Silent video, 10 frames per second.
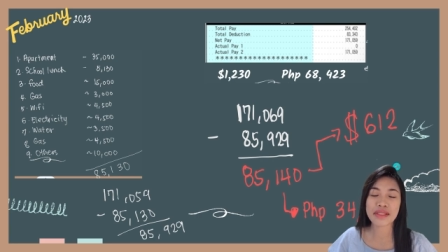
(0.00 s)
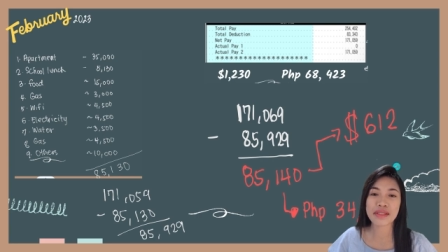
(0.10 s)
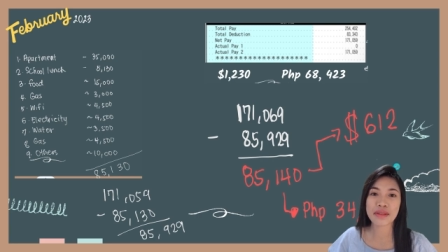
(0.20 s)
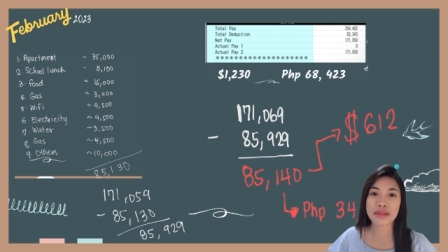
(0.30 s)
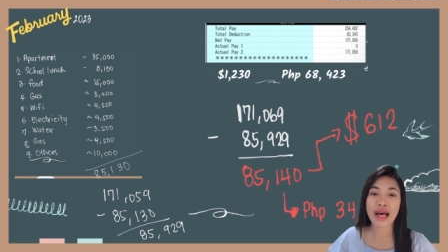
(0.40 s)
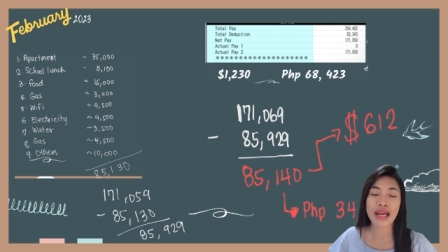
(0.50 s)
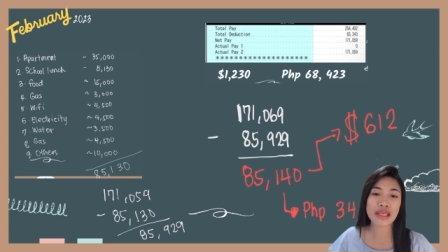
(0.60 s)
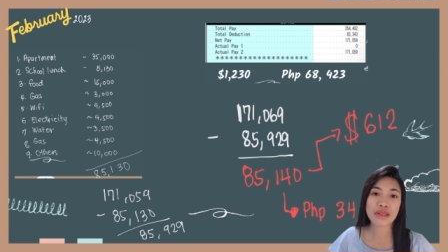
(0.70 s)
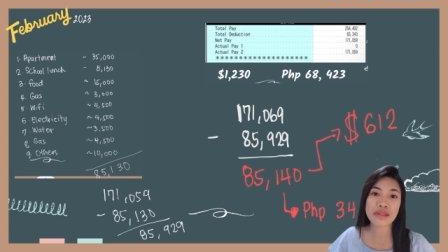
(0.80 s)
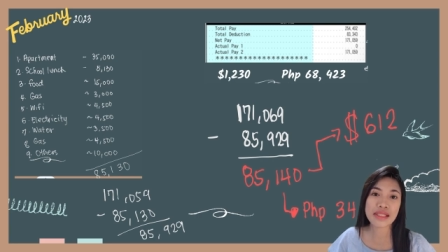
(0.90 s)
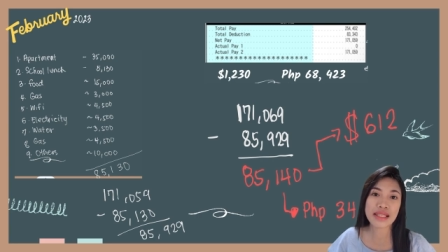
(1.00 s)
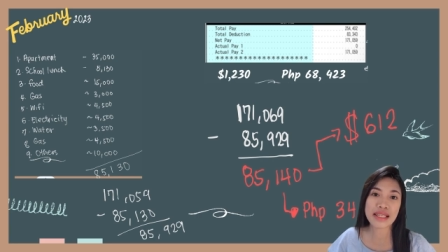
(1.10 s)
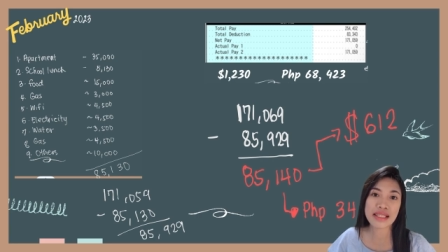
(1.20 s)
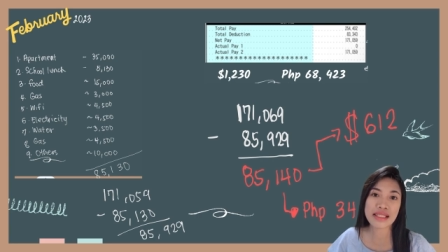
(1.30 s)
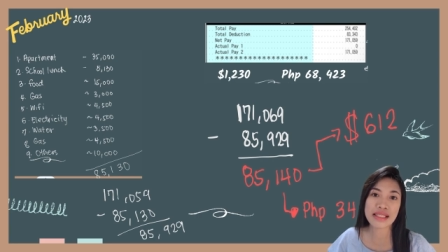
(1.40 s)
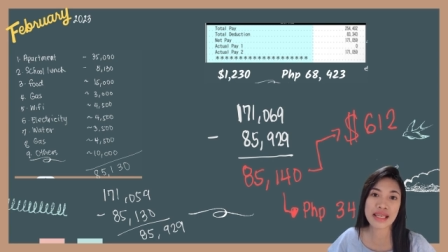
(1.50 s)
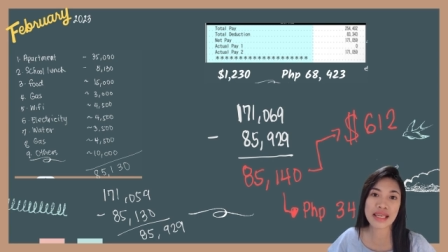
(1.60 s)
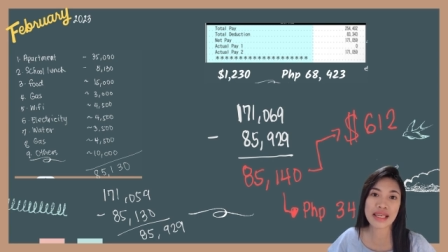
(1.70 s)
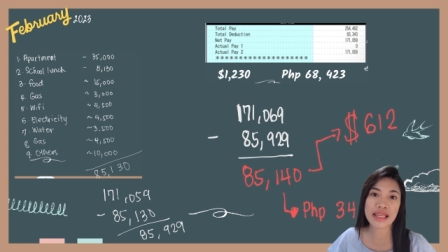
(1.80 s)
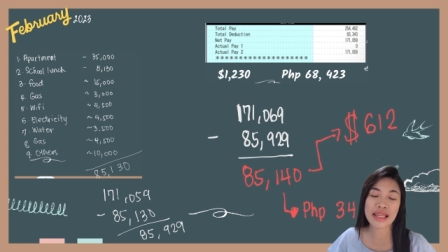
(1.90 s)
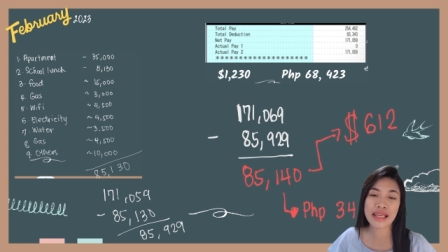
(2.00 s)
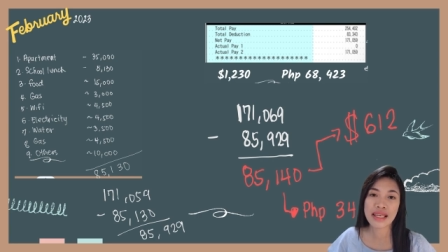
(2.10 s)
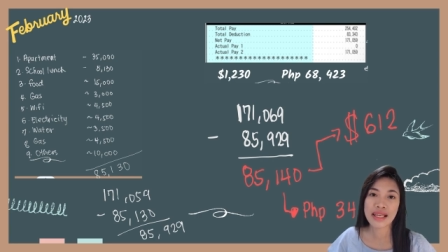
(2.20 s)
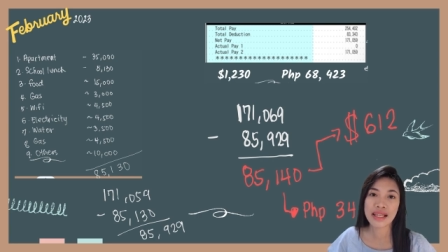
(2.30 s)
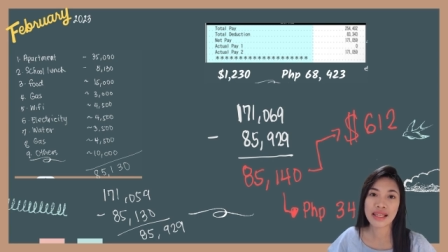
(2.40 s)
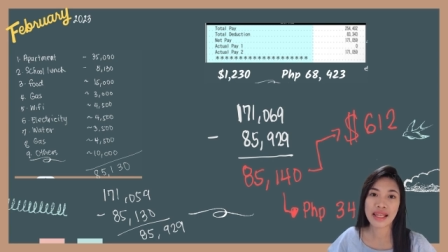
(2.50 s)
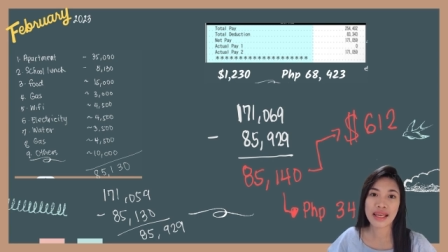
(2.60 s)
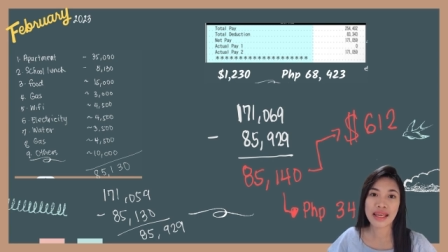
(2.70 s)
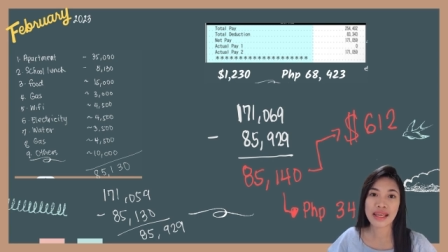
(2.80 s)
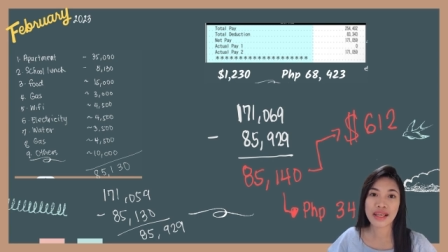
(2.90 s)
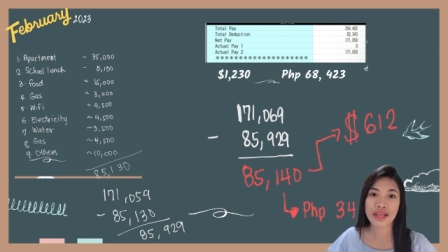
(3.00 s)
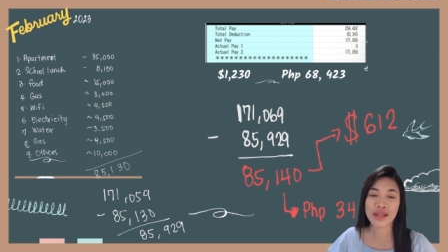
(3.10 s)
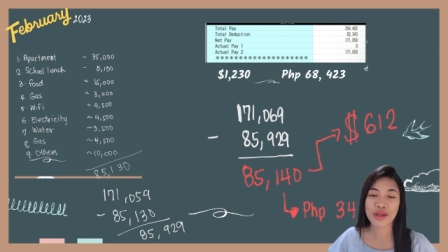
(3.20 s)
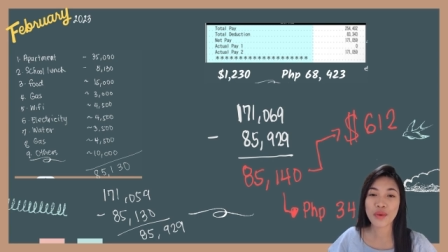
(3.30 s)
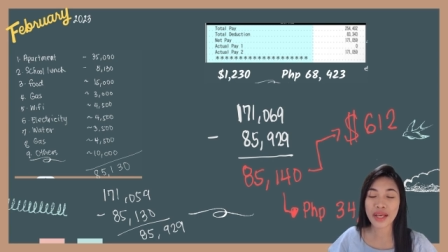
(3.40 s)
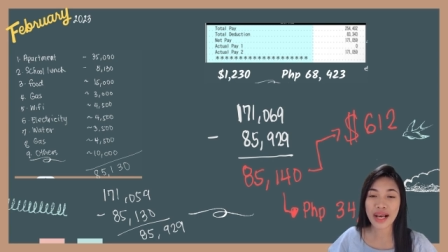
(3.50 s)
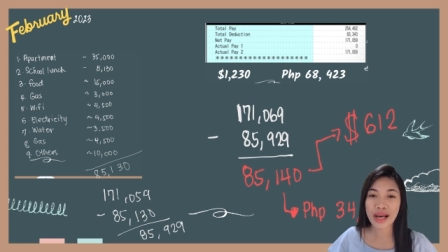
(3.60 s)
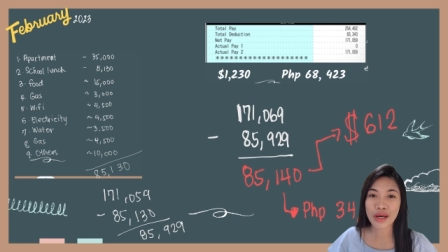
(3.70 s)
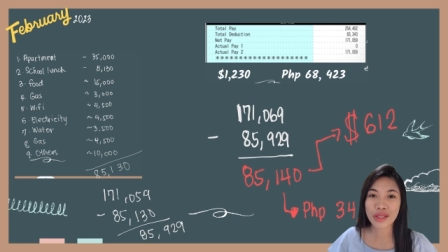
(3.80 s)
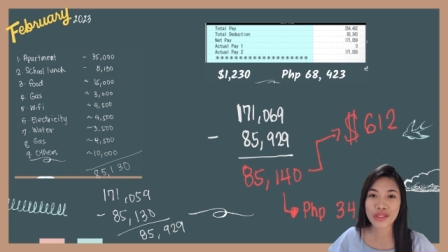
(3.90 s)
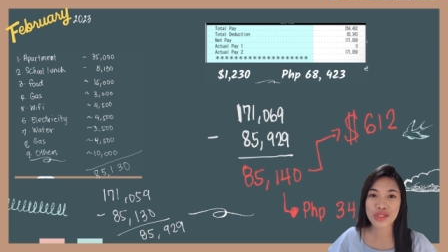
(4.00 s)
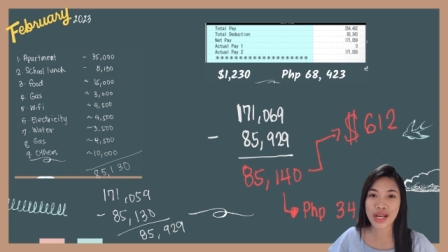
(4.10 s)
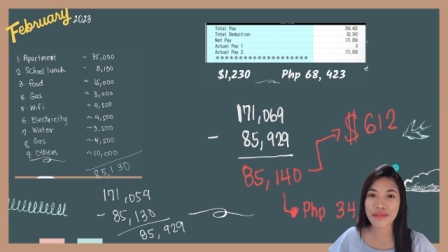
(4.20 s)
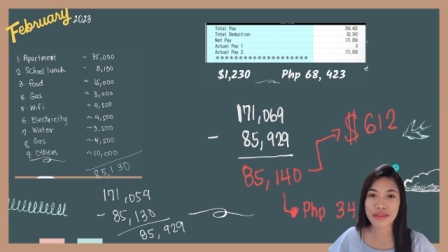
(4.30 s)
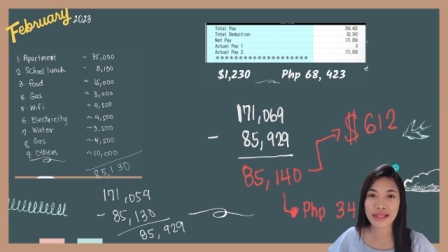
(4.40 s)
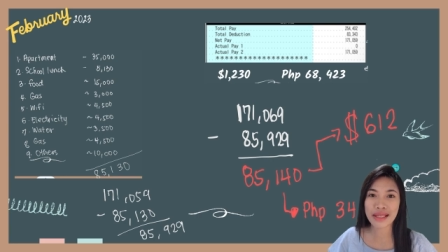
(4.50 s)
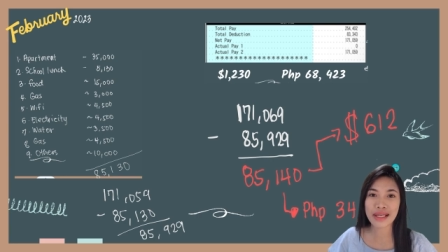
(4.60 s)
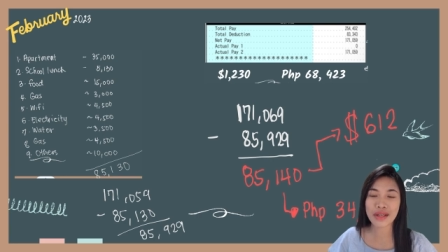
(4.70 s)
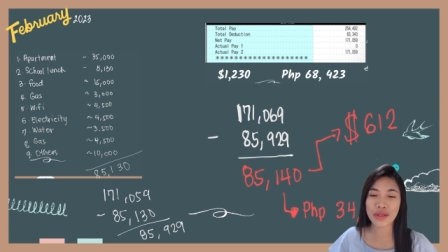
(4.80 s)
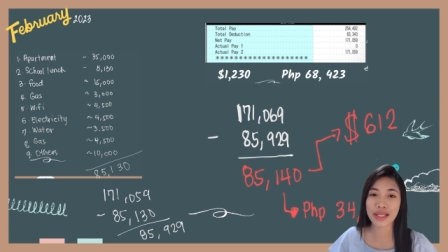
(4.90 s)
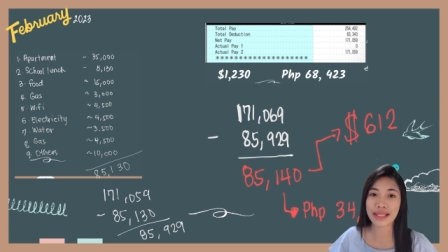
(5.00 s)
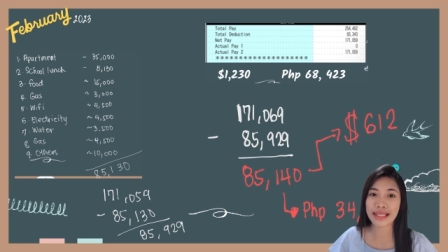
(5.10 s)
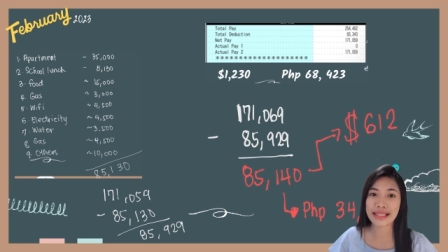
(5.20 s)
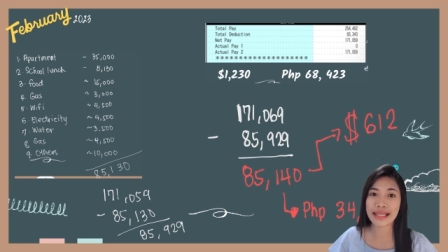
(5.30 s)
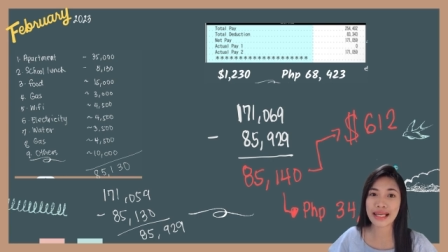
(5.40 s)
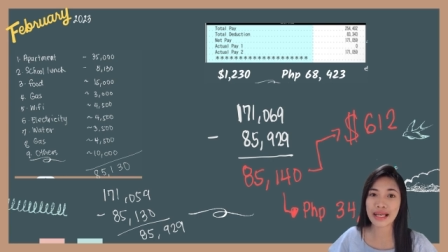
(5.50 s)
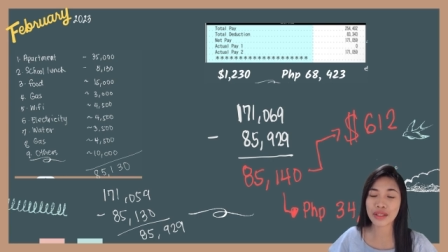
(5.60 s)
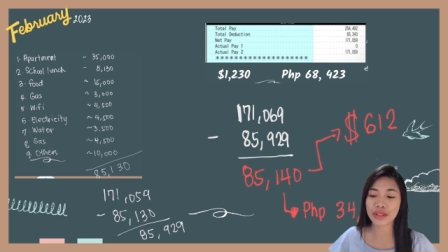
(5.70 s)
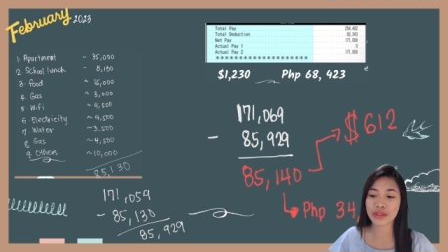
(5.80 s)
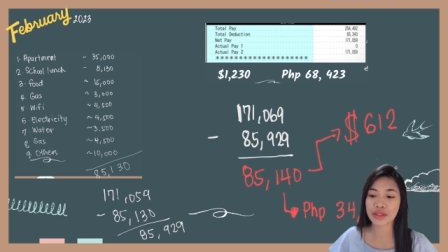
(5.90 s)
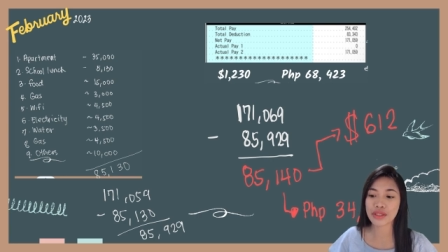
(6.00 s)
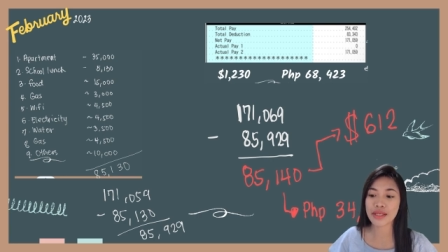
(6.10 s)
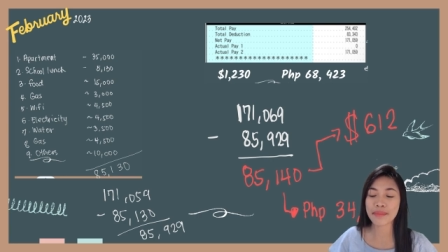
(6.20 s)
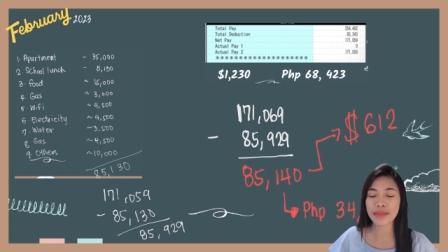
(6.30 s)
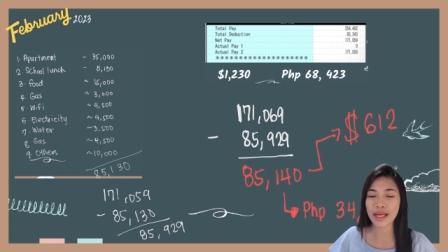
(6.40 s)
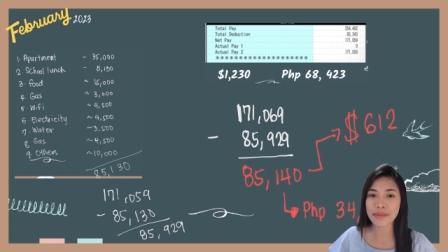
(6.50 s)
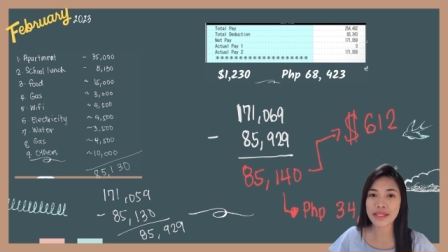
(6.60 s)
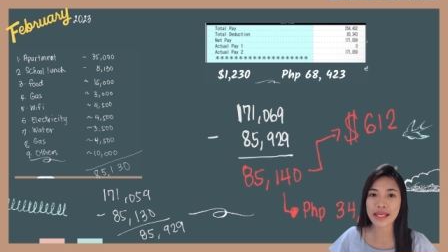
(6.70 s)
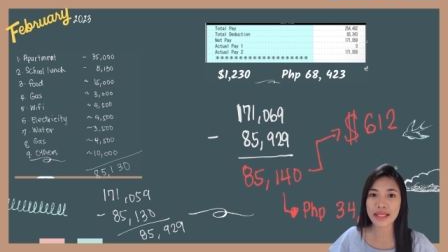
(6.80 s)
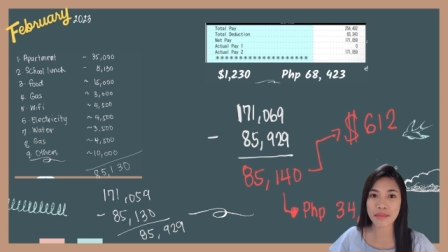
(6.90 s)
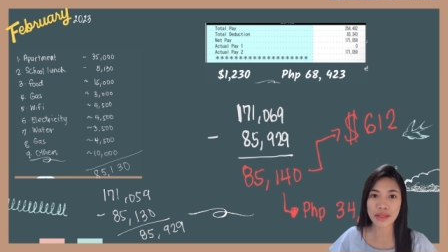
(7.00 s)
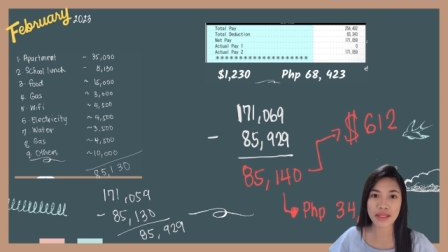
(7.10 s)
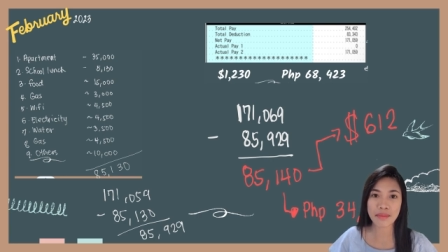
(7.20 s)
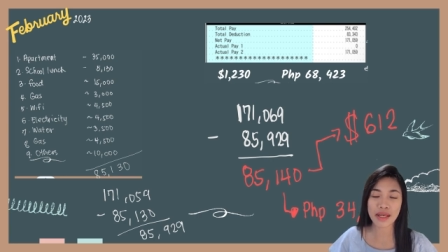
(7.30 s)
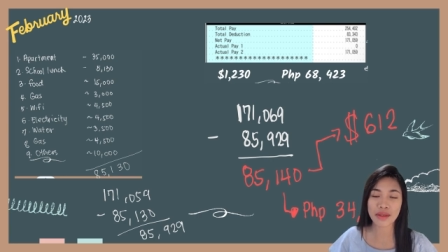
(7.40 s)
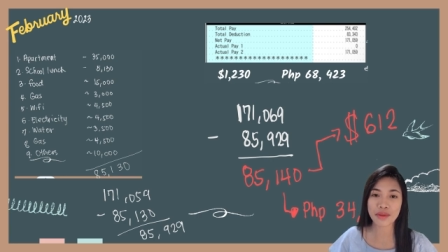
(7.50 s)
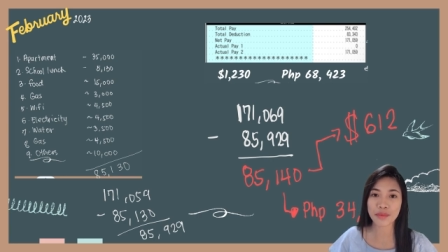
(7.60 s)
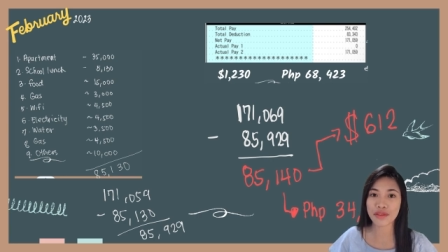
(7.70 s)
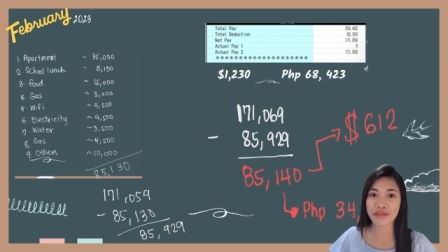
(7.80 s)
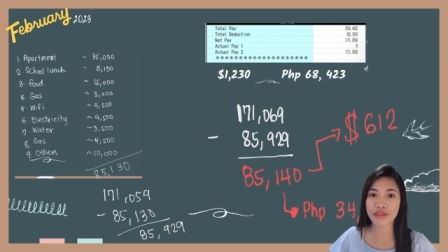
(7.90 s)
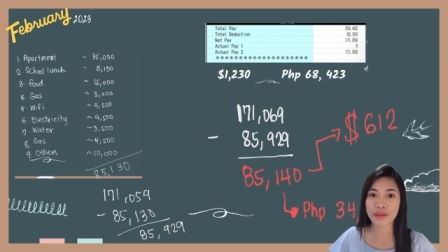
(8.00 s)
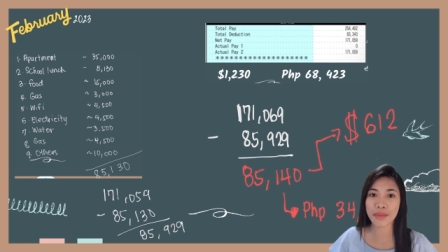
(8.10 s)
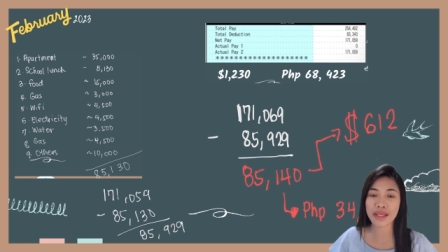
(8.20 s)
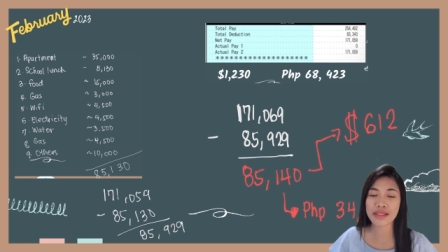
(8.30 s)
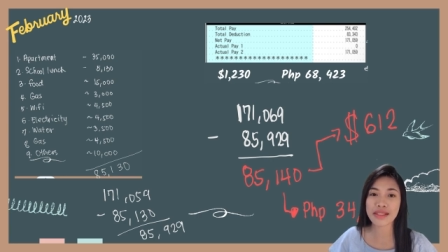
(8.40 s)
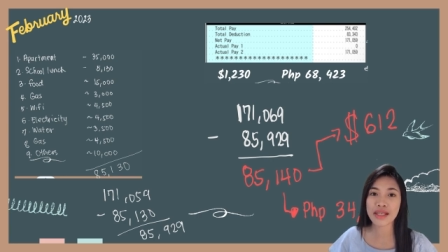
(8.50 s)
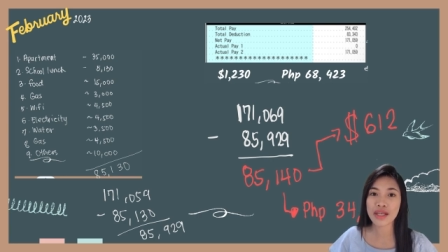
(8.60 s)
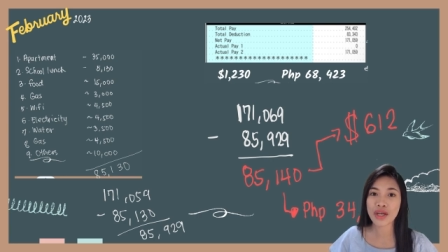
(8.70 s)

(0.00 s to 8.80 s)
So I use this in like going out, traveling, or like eating out, or sometimes sending money back home to the Philippines,